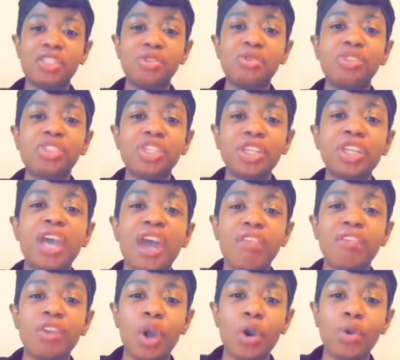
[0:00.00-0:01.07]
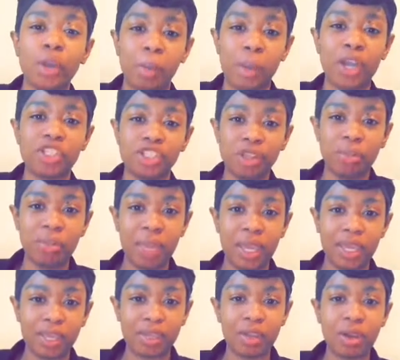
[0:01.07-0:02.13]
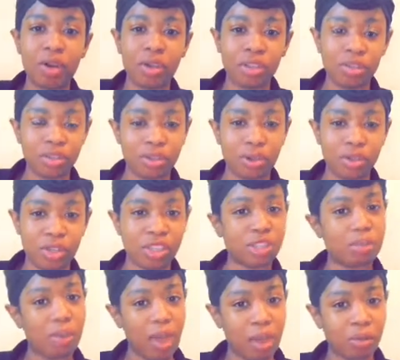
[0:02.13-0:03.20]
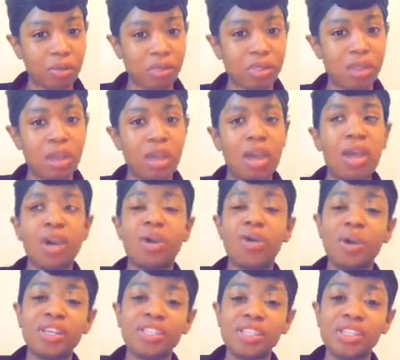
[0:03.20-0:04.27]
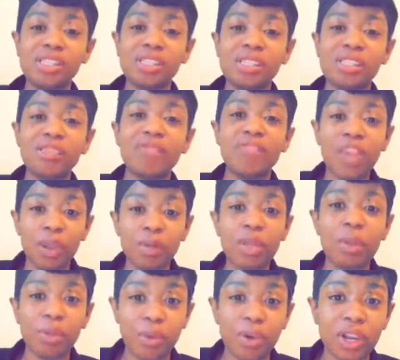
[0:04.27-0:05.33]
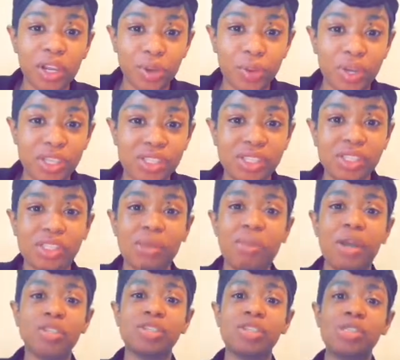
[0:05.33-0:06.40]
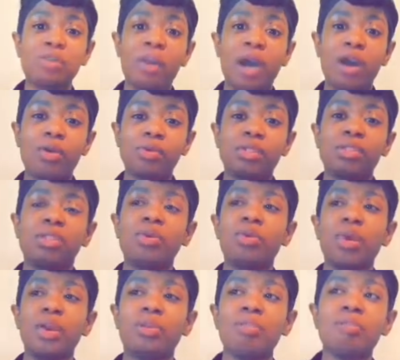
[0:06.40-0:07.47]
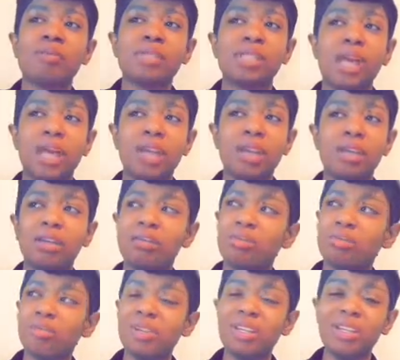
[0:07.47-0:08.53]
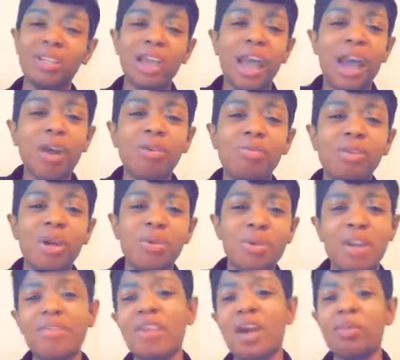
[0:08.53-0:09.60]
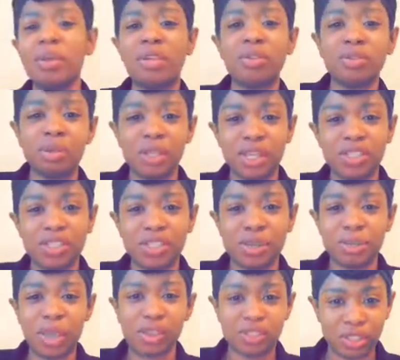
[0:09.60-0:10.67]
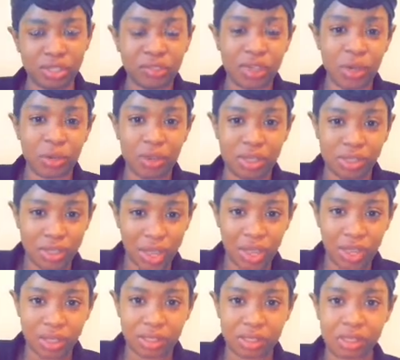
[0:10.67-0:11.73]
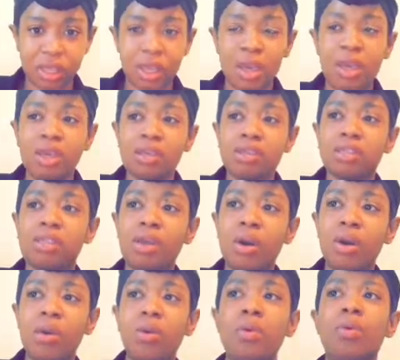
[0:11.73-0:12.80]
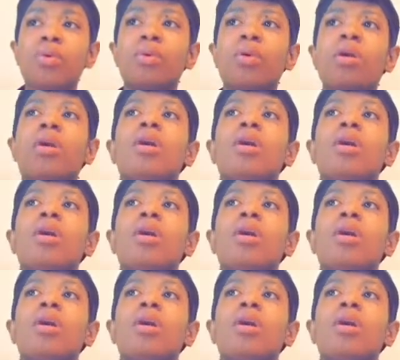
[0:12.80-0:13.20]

you should have known about your mate, or your spouse. Questions, very important questions about your spouse, to where it was like, really, how long have y'all been in a relationship? Y'all should have known these things. So